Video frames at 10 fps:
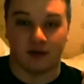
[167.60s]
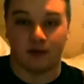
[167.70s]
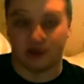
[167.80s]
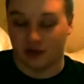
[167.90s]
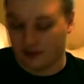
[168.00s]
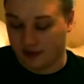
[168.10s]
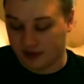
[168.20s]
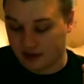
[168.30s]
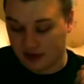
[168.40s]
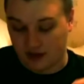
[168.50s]
patrol
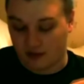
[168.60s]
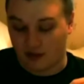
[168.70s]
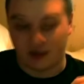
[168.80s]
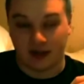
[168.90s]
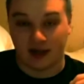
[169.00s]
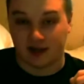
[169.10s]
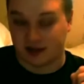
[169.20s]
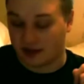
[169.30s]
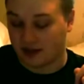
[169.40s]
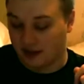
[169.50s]
vessels like the River-class
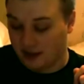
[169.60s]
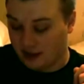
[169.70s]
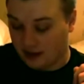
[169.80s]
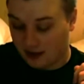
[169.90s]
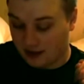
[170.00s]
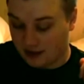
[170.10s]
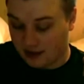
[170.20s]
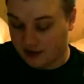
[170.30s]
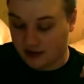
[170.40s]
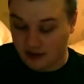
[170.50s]
and
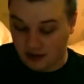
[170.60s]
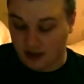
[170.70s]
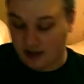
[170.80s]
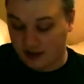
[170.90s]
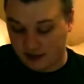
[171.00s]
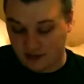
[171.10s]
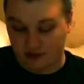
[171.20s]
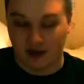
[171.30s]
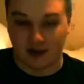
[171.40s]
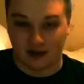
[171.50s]
Hunt-class, Astute-class,
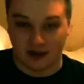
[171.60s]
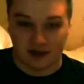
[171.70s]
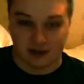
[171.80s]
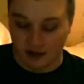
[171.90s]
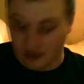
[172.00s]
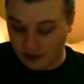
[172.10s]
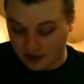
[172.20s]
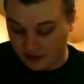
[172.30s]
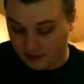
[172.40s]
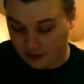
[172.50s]
Vanguard-class, all those
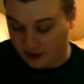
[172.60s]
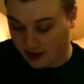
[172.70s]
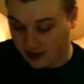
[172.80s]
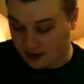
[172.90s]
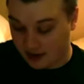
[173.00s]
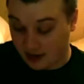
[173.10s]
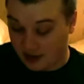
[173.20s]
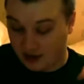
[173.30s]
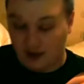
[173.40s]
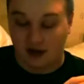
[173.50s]
kind of things.
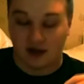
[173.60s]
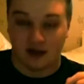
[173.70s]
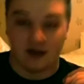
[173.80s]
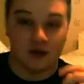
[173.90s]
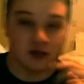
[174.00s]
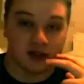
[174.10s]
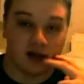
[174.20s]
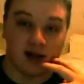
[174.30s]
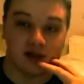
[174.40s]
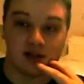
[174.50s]
The
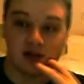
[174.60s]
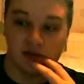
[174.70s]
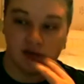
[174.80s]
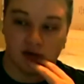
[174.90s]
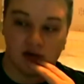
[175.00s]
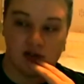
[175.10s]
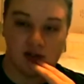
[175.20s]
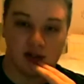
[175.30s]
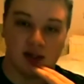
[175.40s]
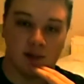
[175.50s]
Nelson-class, the 2 variations
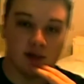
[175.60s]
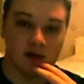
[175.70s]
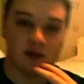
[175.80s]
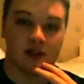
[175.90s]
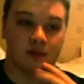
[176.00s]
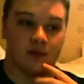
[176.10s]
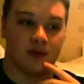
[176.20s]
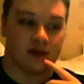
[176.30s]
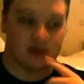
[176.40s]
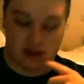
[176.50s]
on that, my own ship,
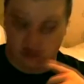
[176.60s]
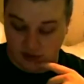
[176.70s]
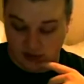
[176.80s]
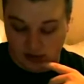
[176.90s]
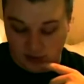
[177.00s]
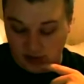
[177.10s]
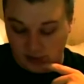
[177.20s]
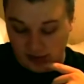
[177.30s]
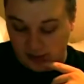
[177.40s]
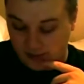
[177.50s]
that's definitely going to be
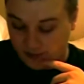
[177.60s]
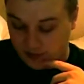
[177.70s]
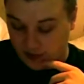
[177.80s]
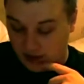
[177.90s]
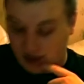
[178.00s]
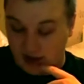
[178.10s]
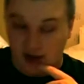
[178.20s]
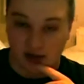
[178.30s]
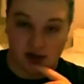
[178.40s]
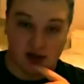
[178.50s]
coming out.
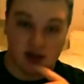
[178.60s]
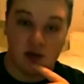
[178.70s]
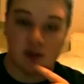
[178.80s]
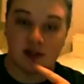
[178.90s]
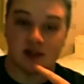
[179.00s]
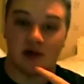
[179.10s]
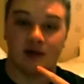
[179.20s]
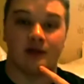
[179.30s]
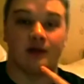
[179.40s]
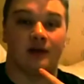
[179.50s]
USS
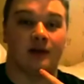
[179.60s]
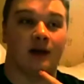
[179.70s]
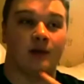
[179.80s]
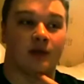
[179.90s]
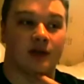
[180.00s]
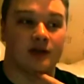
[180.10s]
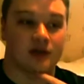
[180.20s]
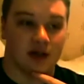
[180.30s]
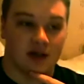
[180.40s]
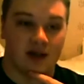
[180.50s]
Arizona, I'm going to
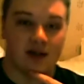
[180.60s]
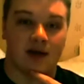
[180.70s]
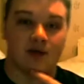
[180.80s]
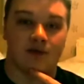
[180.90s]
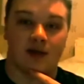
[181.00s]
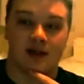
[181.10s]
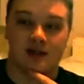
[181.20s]
try and get that out for next